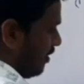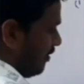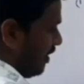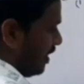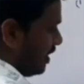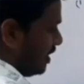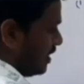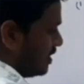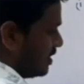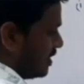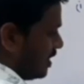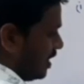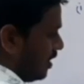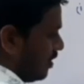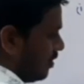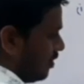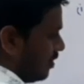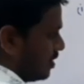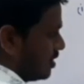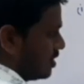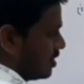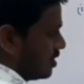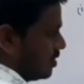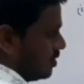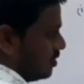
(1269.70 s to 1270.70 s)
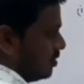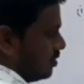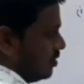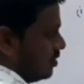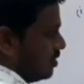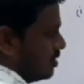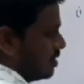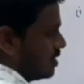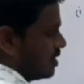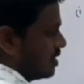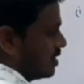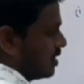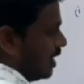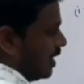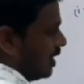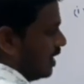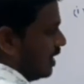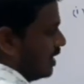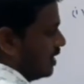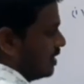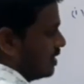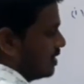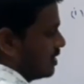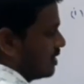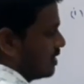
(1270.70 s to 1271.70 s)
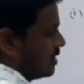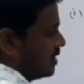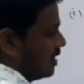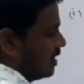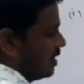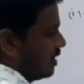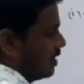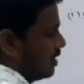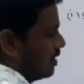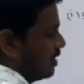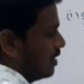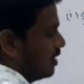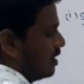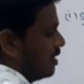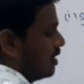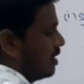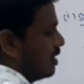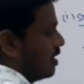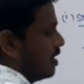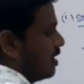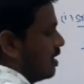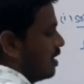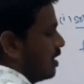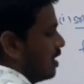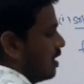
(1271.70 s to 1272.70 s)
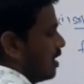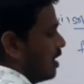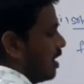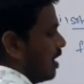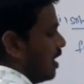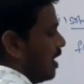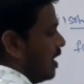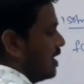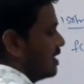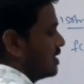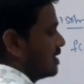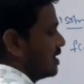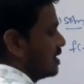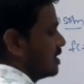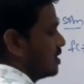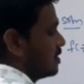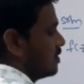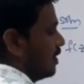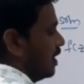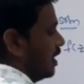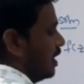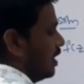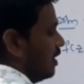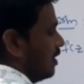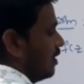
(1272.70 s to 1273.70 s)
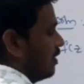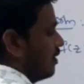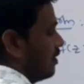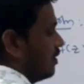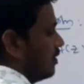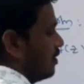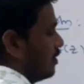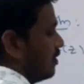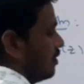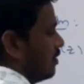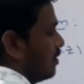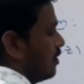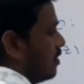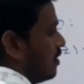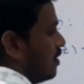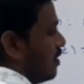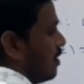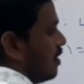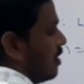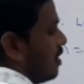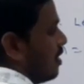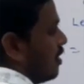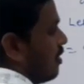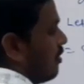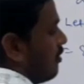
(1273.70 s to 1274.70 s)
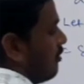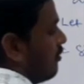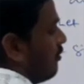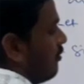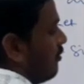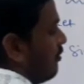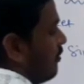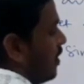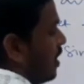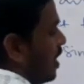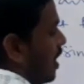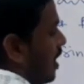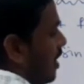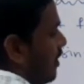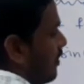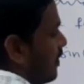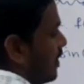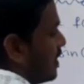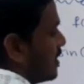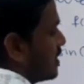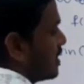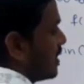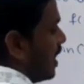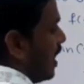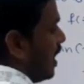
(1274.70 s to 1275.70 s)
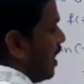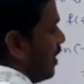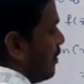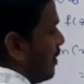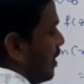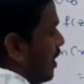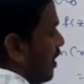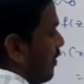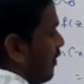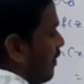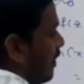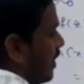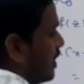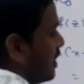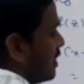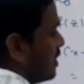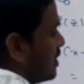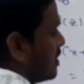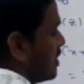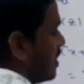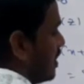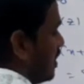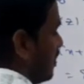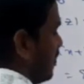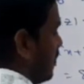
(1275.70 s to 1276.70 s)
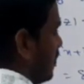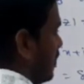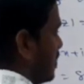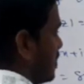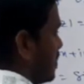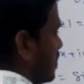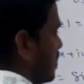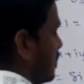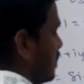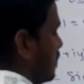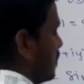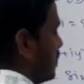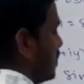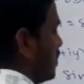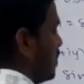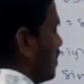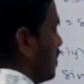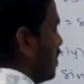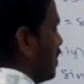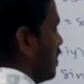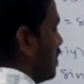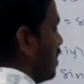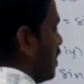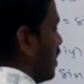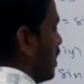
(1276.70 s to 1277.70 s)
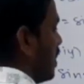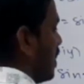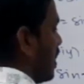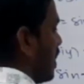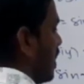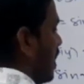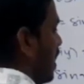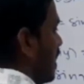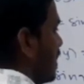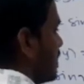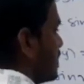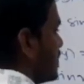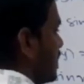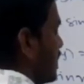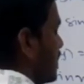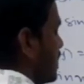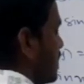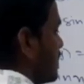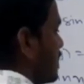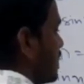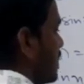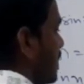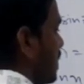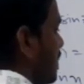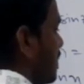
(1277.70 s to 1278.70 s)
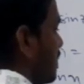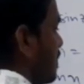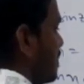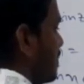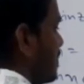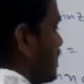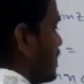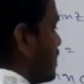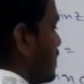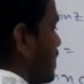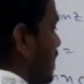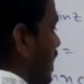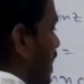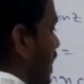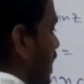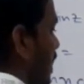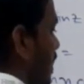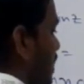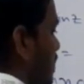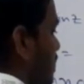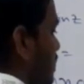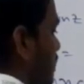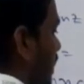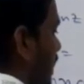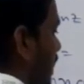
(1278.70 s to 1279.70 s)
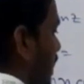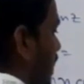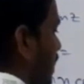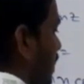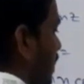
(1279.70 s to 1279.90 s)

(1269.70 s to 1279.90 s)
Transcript: y is equals to sin x cos hy, v of x comma y is equals to cos x sin hy.